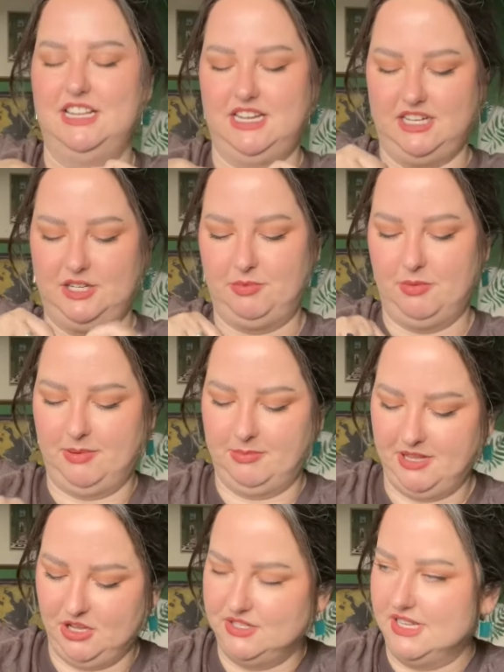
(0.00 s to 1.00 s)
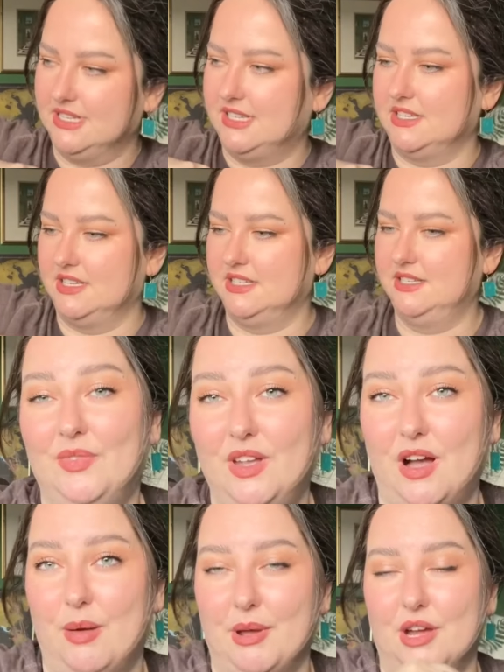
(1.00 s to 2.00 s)
I should probably be using scissors.
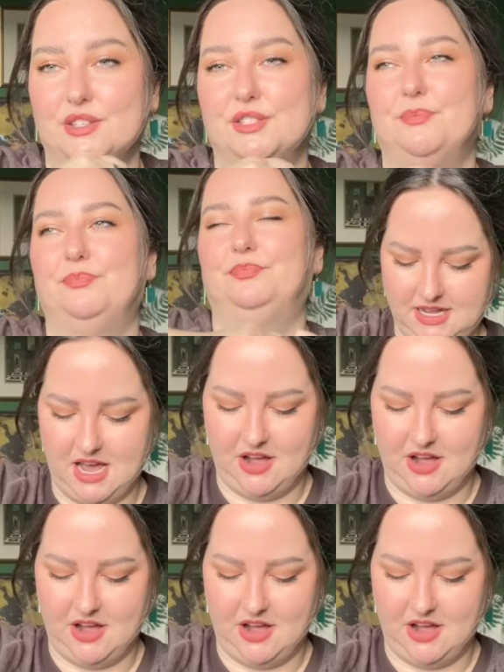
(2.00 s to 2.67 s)
Arm me off.